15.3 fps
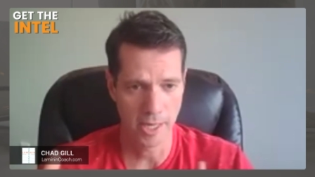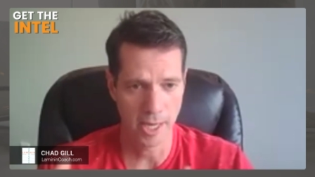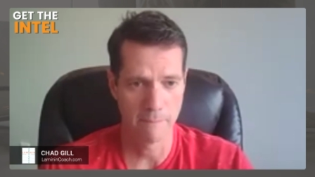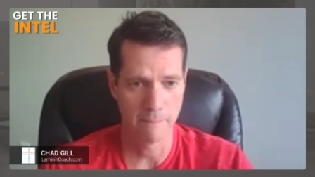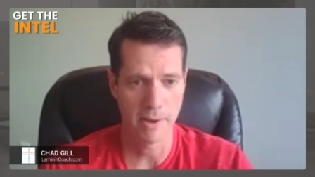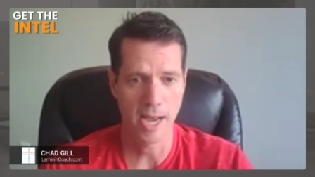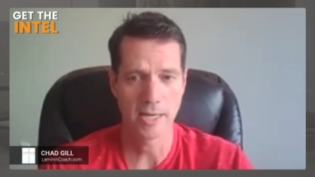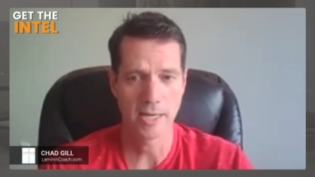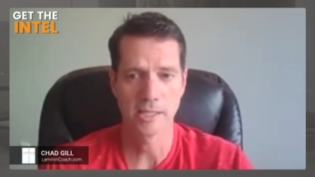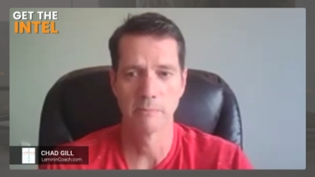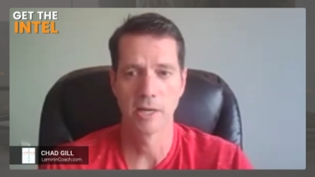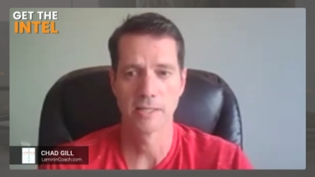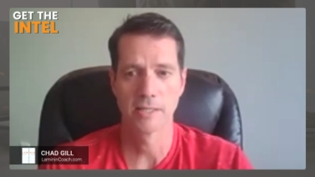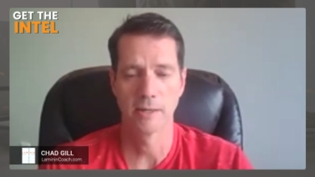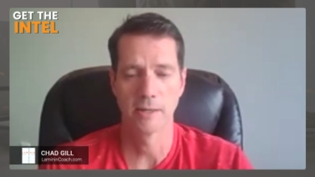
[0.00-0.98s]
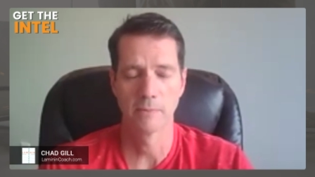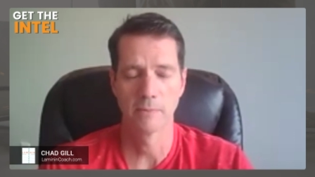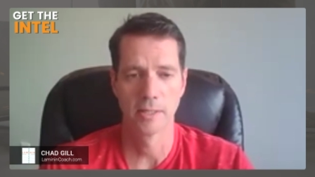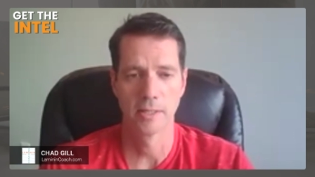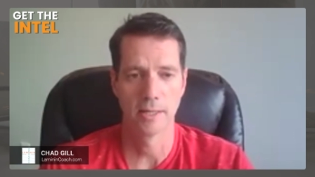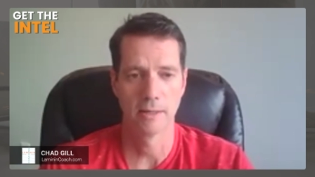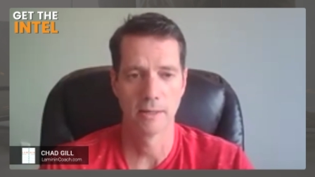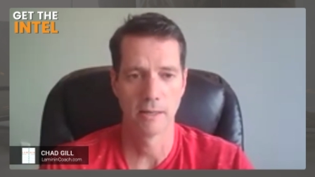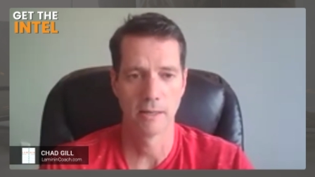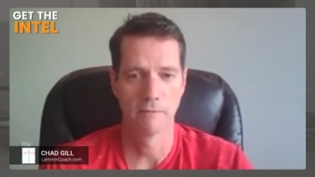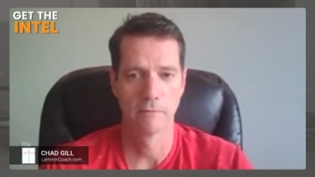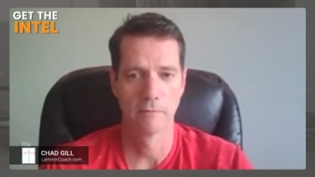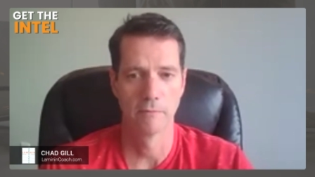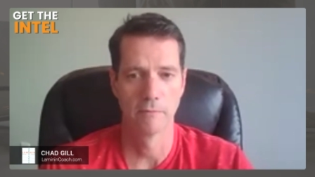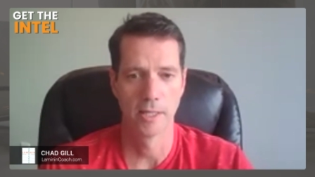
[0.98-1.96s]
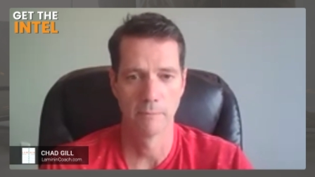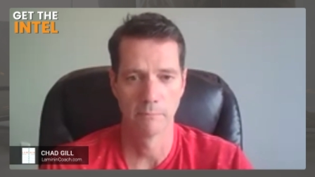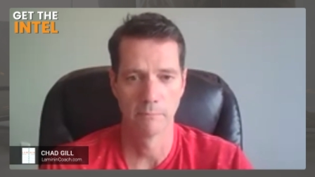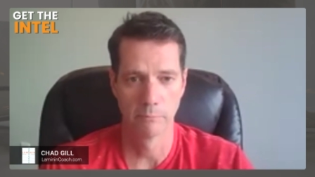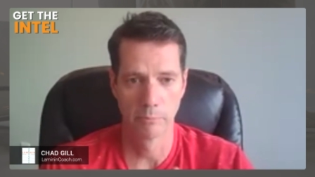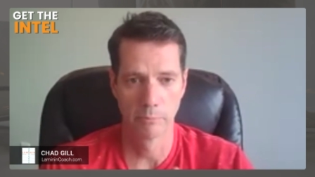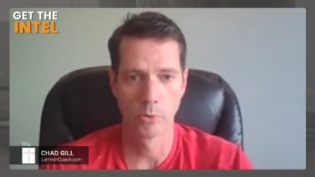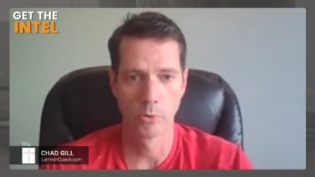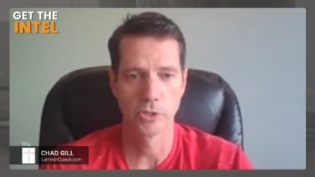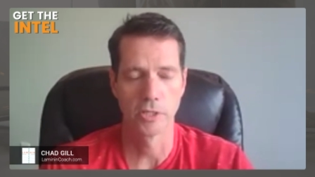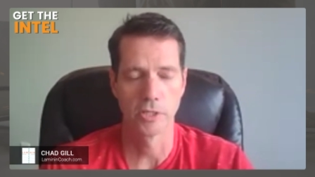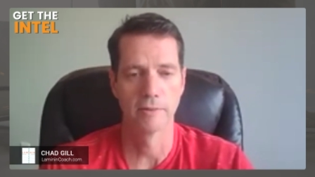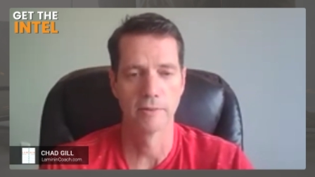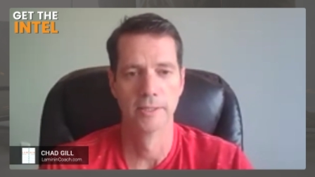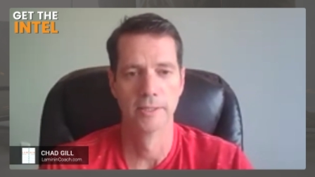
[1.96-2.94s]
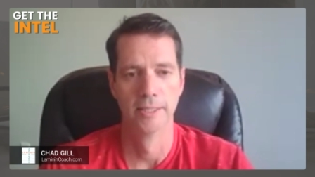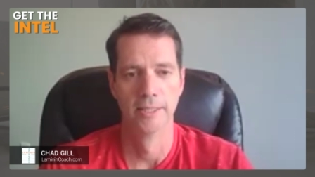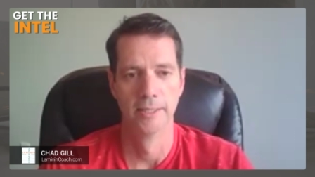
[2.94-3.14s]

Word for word: got to maximize that, that, that, that portion of it.